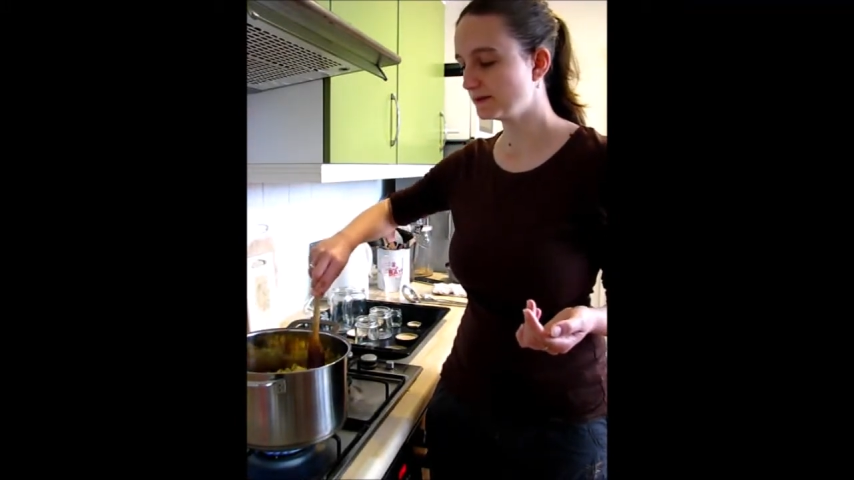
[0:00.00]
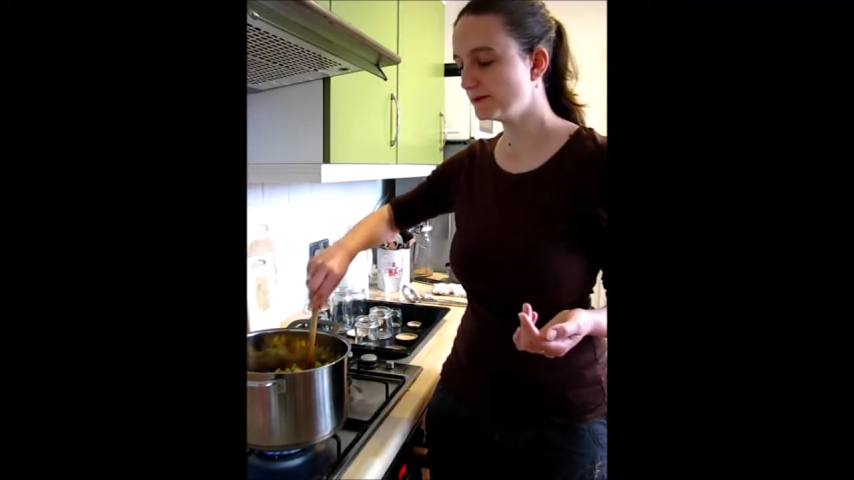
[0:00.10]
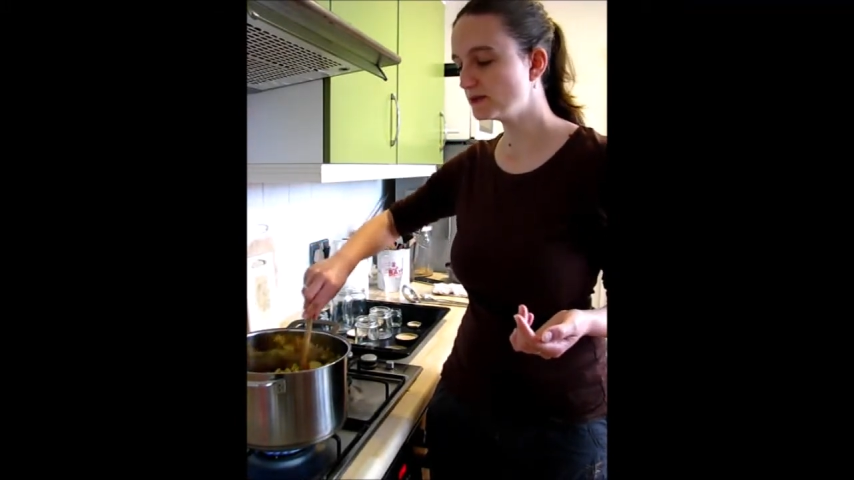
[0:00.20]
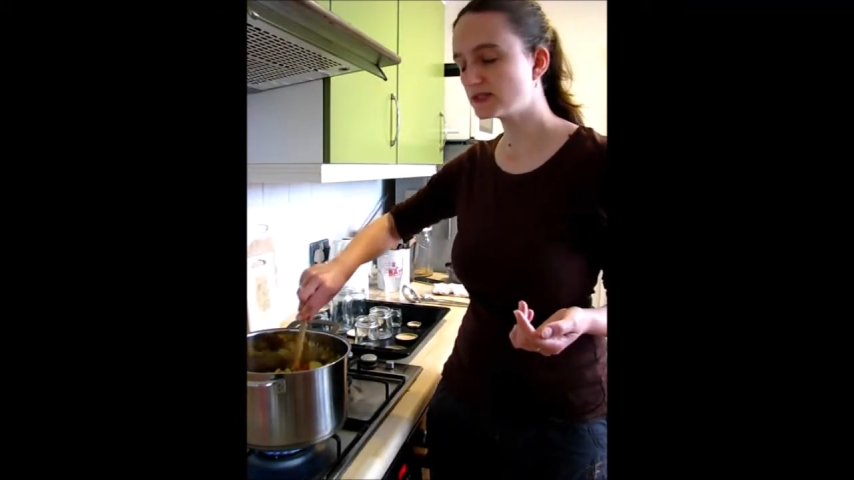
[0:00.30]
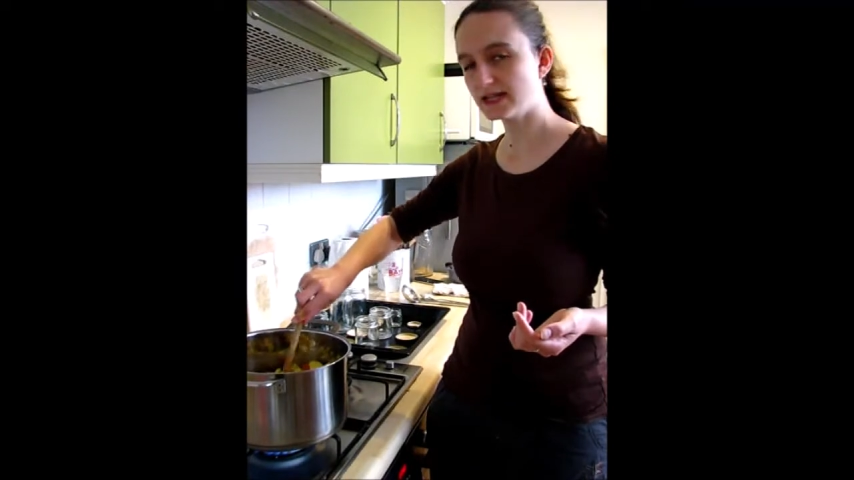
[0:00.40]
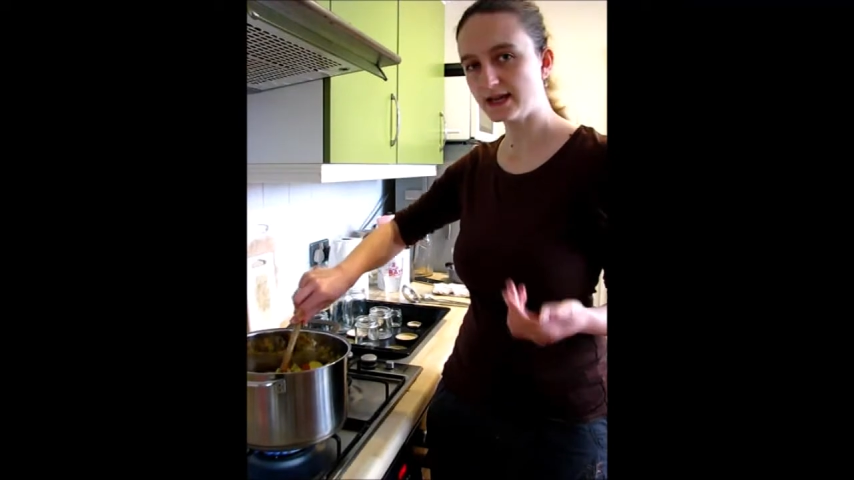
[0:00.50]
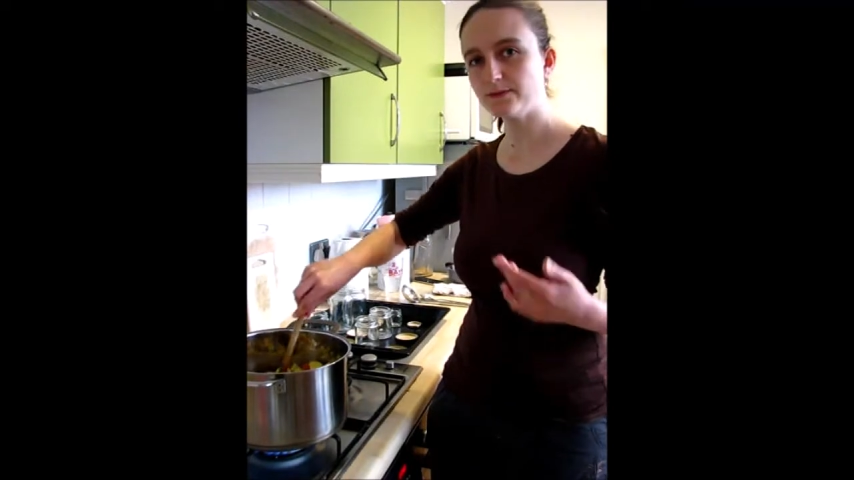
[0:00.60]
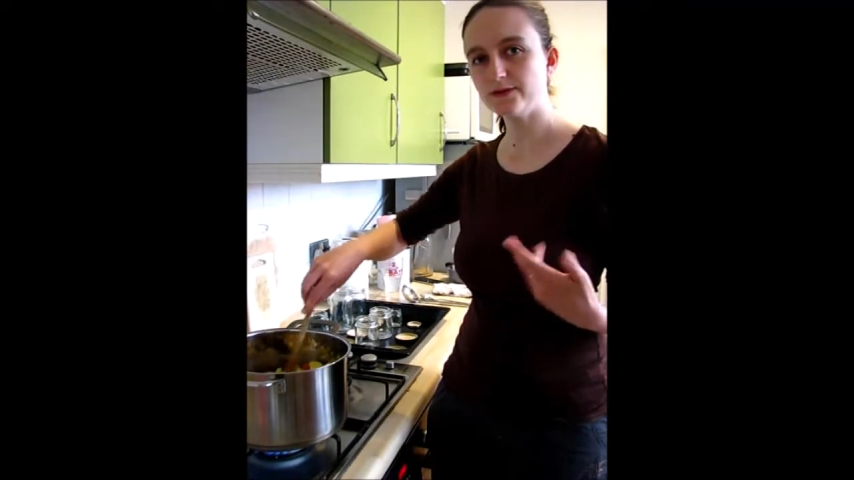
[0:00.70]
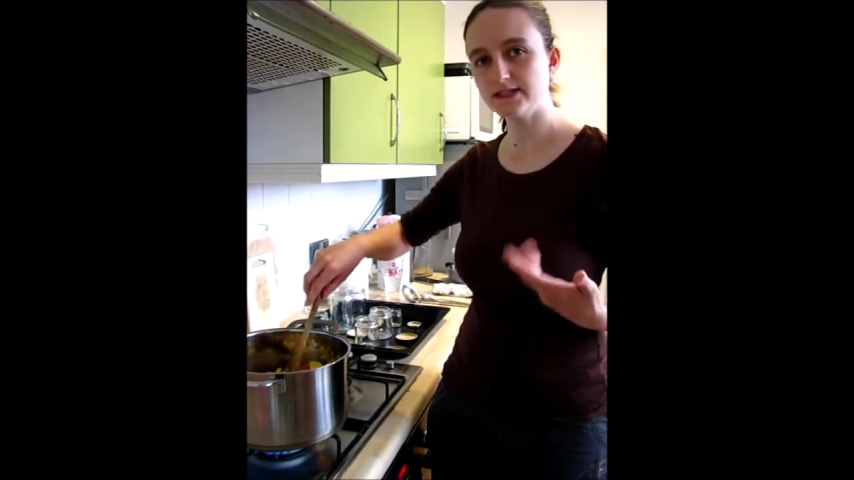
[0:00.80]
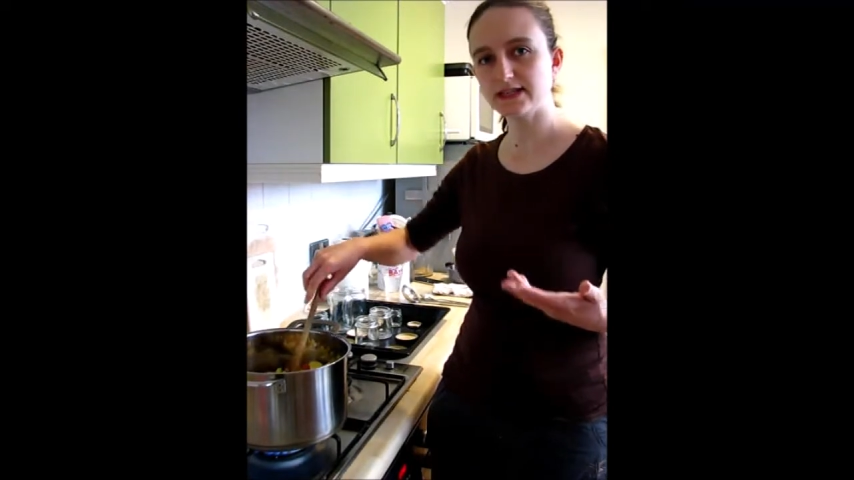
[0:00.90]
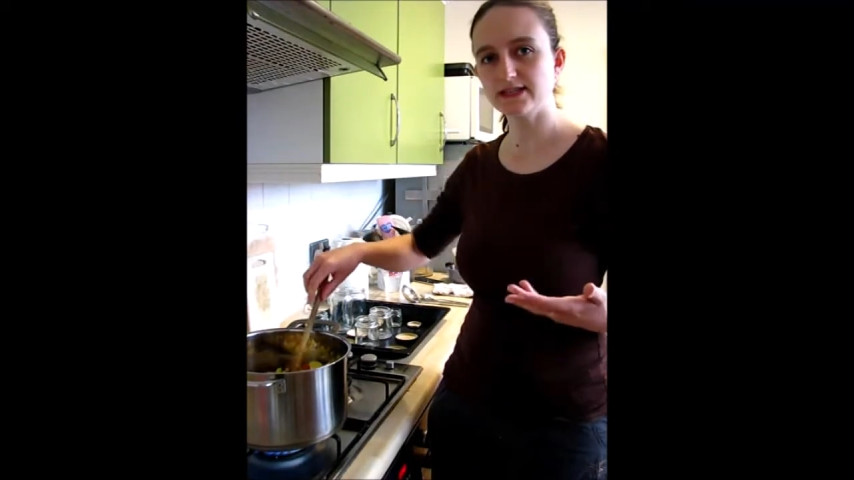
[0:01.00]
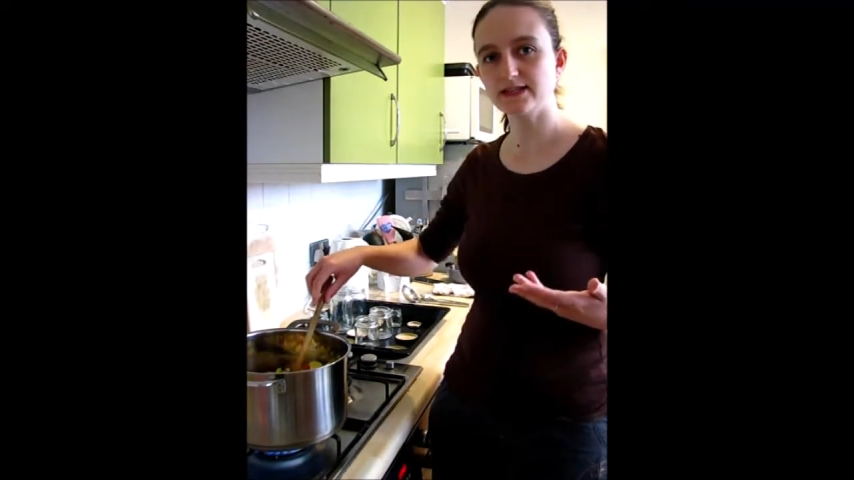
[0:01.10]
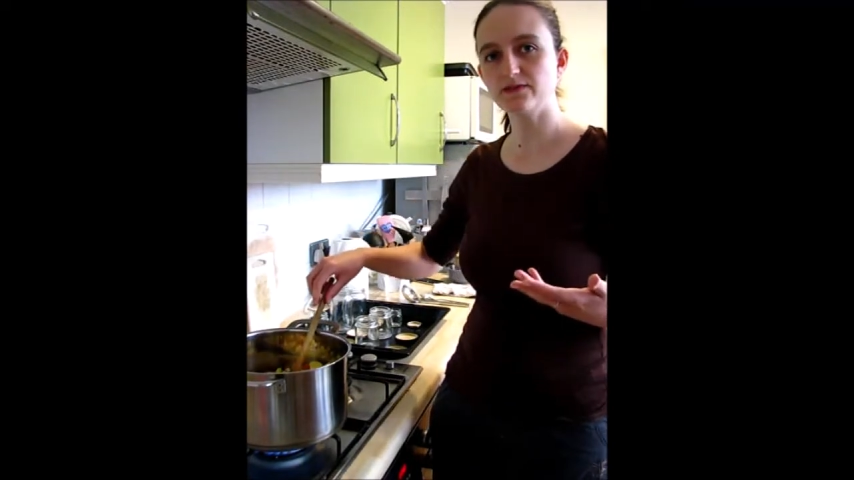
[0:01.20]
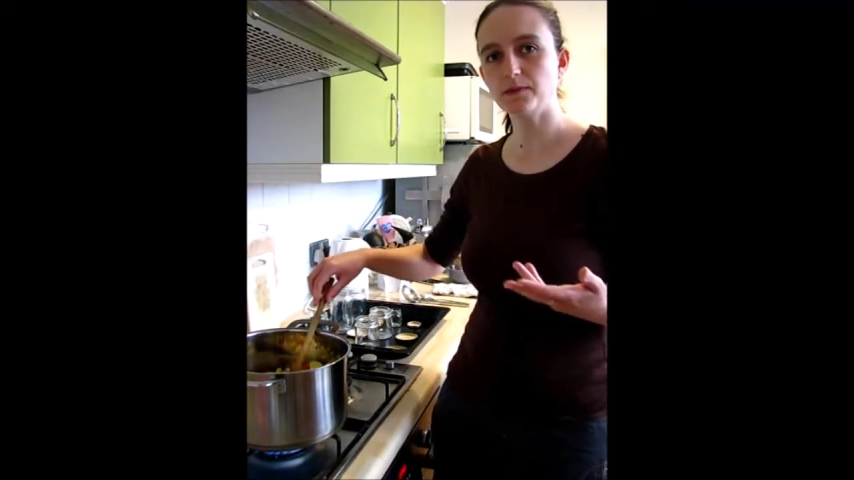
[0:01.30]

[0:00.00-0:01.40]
most labour intensive